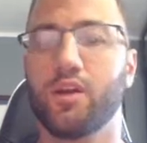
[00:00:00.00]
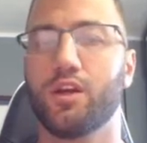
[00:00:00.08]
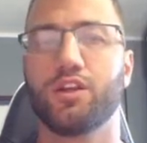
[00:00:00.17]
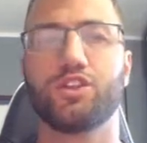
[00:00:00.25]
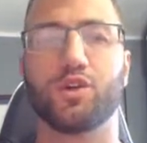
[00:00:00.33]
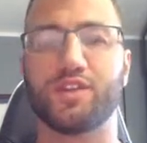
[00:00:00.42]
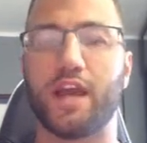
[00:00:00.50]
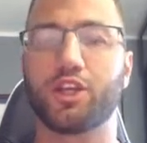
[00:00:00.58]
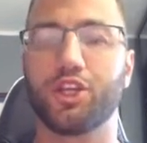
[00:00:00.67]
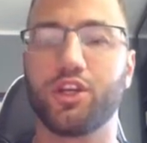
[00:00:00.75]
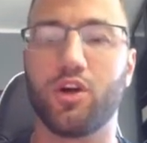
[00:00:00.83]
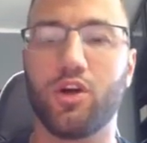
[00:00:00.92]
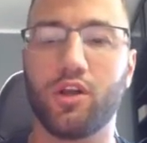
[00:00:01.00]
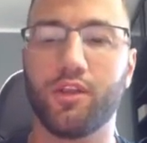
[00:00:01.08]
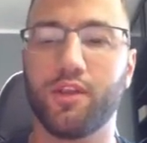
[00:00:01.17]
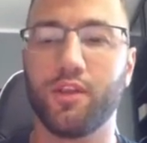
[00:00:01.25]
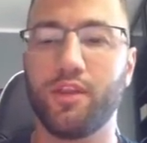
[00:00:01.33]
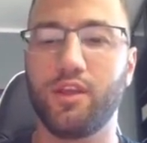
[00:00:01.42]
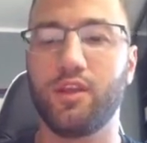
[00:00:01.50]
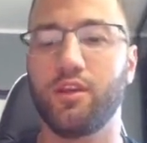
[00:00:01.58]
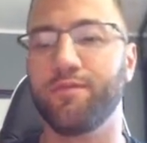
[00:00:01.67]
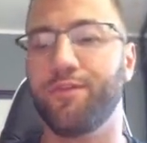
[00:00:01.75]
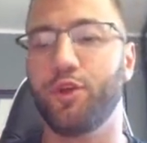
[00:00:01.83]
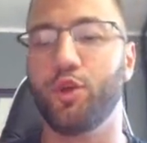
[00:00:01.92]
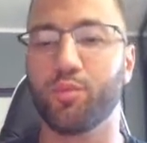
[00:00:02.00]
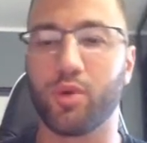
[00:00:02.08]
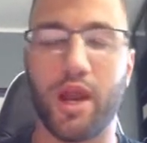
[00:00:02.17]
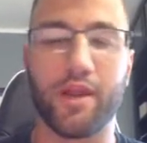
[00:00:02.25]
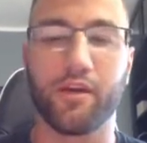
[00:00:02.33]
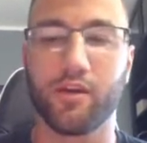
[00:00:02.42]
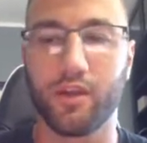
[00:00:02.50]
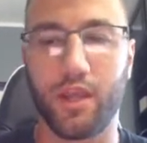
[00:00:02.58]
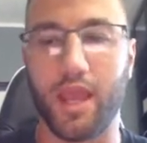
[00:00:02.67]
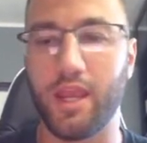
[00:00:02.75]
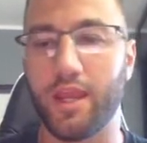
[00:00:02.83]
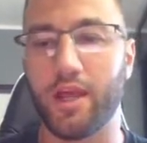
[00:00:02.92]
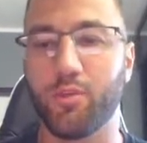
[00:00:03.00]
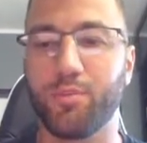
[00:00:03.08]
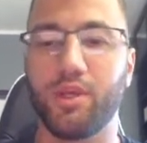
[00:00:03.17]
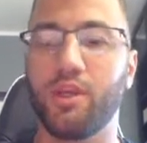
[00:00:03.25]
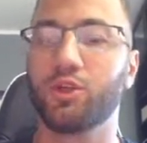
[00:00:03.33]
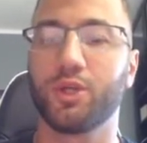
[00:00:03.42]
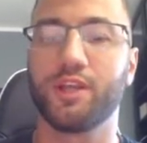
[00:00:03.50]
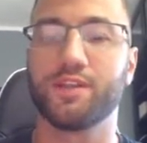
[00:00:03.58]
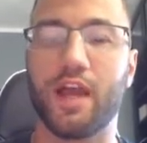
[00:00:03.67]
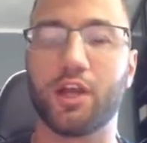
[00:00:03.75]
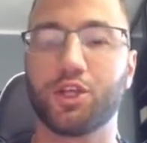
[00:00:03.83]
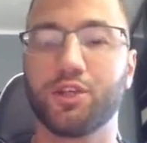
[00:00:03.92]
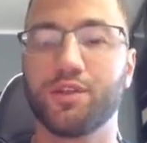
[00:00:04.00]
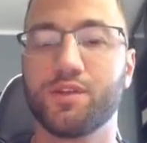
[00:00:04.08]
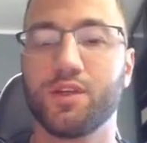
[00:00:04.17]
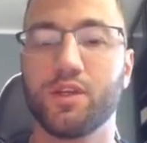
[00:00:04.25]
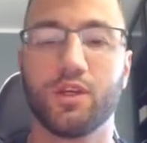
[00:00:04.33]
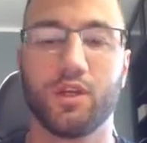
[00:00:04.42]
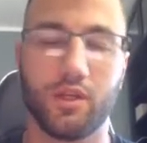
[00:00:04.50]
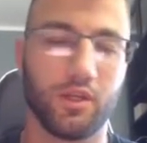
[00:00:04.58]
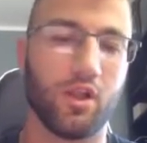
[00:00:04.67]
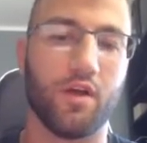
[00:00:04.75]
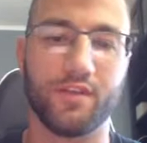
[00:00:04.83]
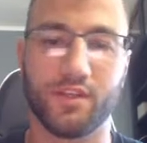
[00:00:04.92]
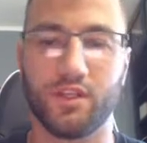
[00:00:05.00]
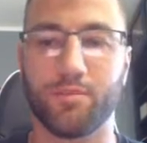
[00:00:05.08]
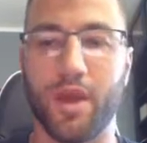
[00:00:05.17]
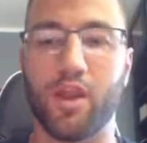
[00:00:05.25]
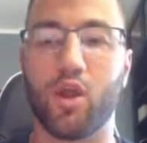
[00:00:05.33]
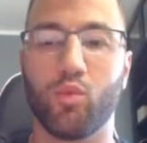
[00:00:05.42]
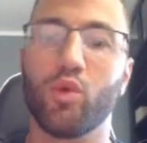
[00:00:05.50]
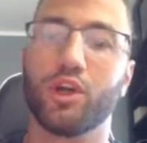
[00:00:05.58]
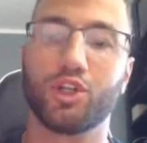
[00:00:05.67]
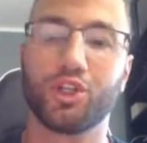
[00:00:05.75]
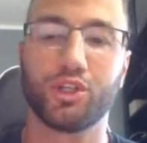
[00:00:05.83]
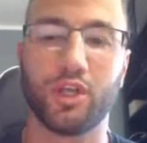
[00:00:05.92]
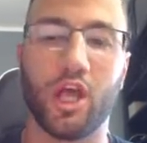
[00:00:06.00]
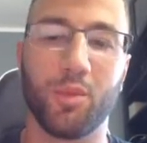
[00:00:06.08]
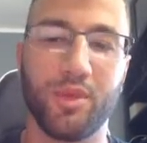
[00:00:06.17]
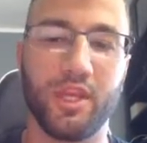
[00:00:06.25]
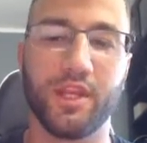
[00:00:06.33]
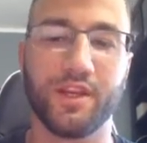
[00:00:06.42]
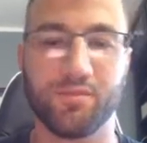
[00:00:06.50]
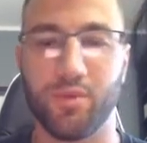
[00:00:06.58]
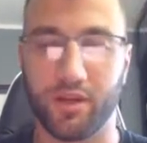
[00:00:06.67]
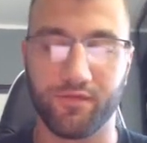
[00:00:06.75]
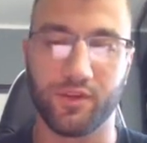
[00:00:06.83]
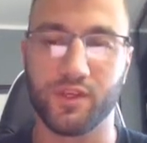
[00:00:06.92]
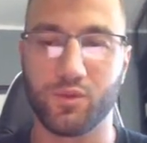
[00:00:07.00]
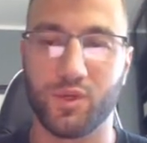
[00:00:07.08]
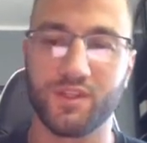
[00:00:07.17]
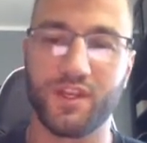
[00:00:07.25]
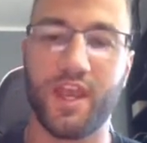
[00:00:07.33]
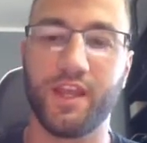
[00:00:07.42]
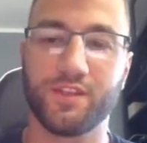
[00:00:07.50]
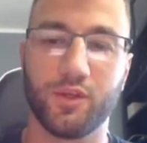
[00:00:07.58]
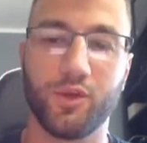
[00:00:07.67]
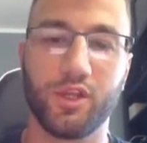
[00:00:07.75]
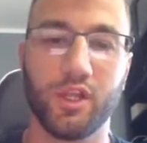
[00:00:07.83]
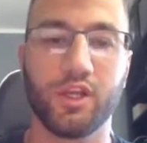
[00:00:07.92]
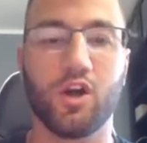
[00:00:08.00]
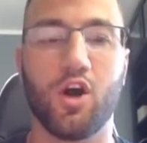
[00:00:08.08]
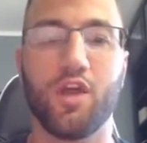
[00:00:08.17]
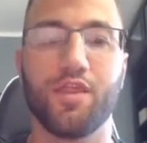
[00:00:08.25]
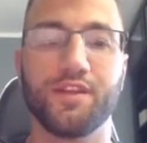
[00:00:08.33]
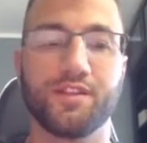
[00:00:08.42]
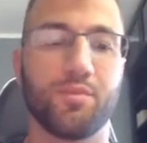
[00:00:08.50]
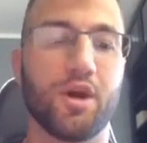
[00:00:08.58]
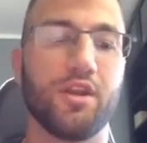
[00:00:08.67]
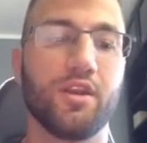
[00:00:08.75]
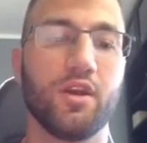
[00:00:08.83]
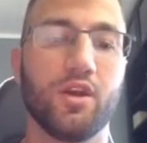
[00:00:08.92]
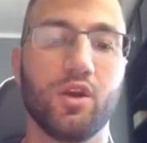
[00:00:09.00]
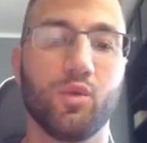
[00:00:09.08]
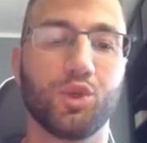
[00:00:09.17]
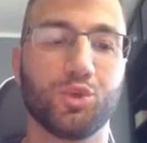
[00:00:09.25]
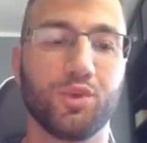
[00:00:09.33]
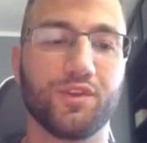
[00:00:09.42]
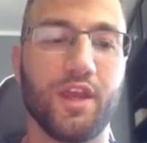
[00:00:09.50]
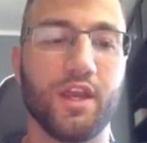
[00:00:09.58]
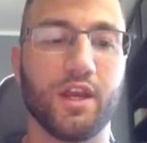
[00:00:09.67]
So it's actually called the View Prior Cake LP Transactions. It'll obviously depend on which LP it is, but for this one it's Cake. So you click on this button which will take